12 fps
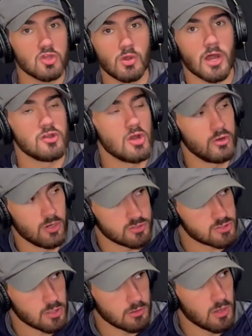You got no yards
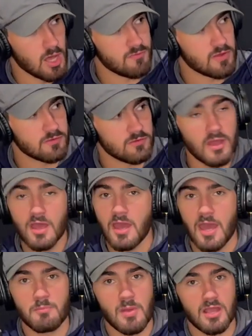of total offense,
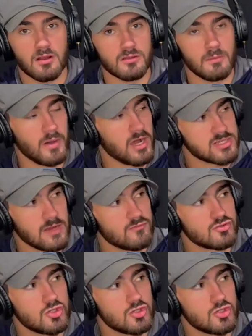and Baker and the Bucs have